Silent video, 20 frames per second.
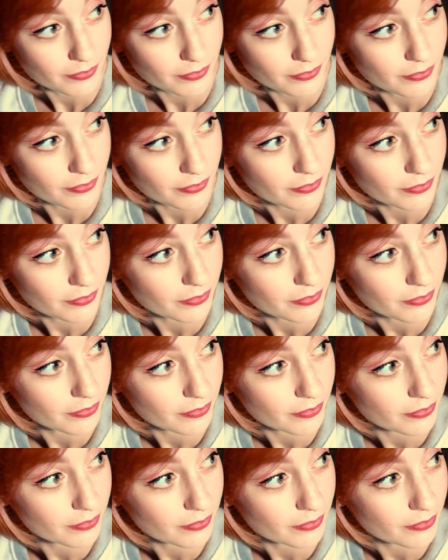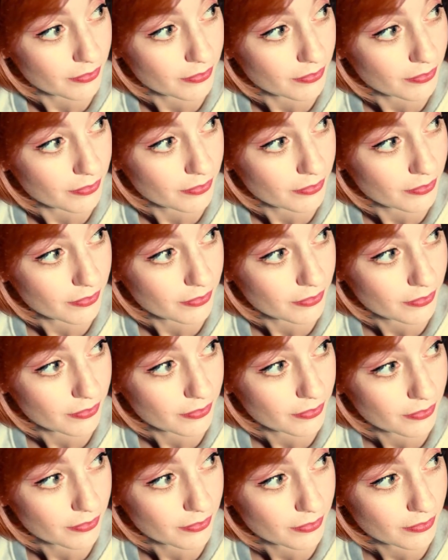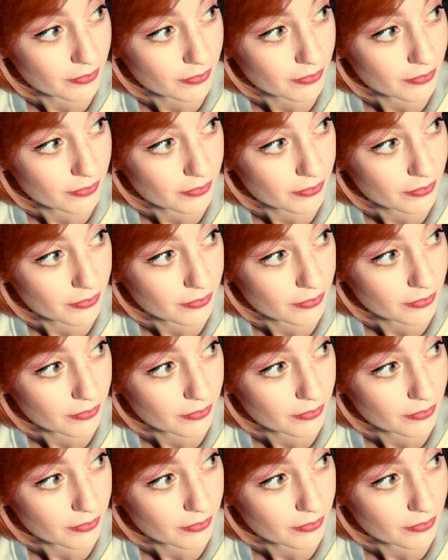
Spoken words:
Nobody speaks.